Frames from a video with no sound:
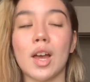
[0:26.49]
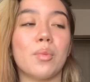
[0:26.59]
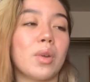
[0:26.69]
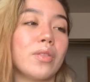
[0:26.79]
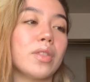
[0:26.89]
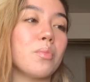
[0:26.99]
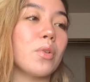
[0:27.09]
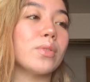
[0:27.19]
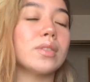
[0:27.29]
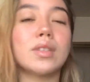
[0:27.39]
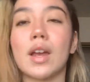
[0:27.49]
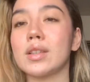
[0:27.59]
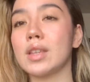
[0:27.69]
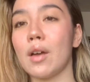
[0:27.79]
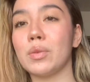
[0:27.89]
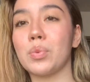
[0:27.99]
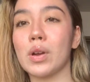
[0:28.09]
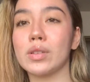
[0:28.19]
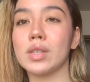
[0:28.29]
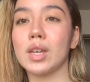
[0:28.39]
I'm not the most tech savvy
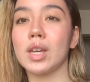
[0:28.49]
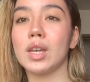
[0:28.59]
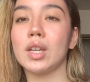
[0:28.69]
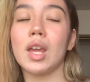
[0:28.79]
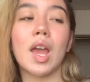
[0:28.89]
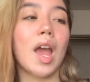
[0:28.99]
person,